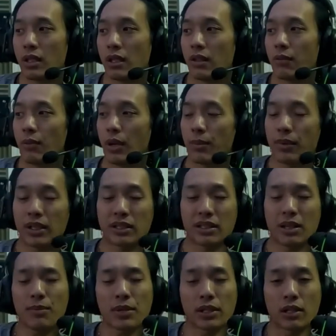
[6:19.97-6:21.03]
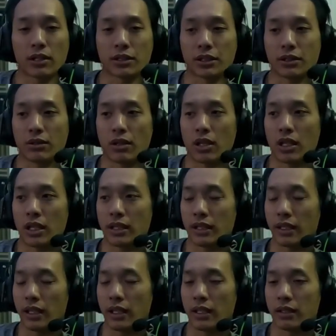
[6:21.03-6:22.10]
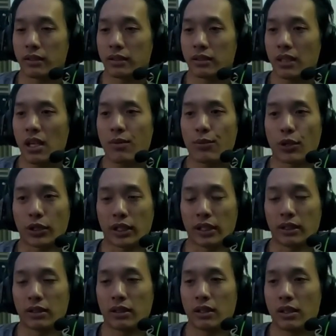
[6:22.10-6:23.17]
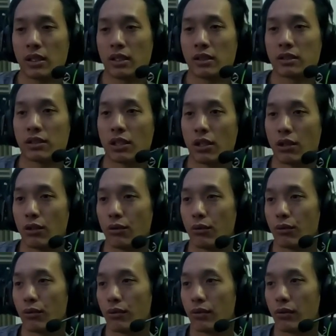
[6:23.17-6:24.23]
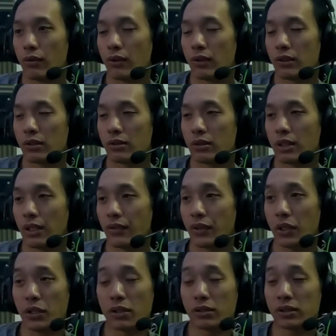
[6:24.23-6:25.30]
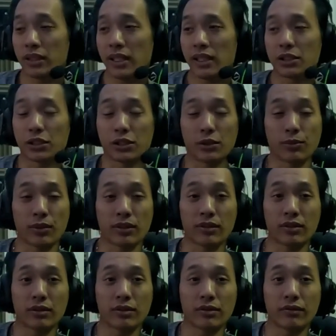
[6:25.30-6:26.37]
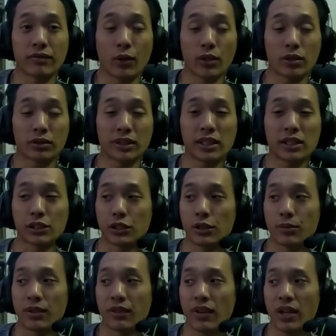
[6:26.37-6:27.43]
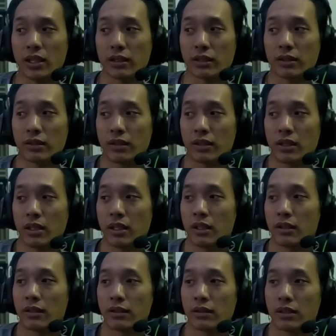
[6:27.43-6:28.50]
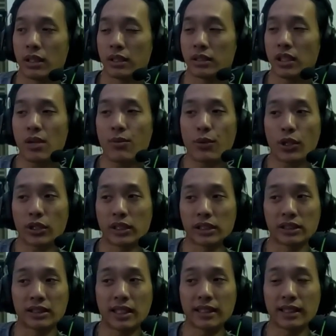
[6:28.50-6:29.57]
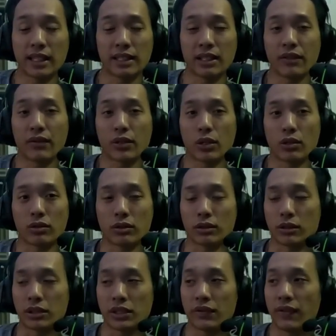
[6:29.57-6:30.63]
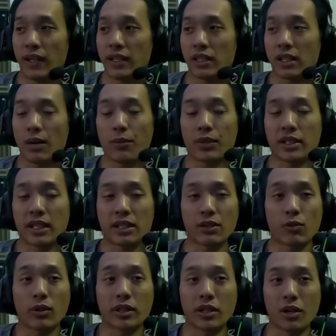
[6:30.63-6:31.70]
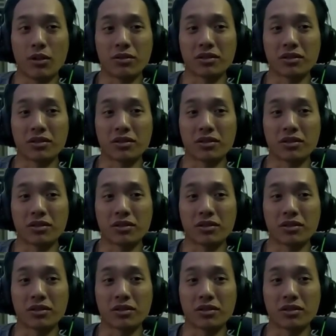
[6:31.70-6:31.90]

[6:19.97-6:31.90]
pumping and dumping on you on the stock market. So if you do those things, you should be avoid those things, you should be fine. The stock market is not that difficult. Just find a company that you want to own.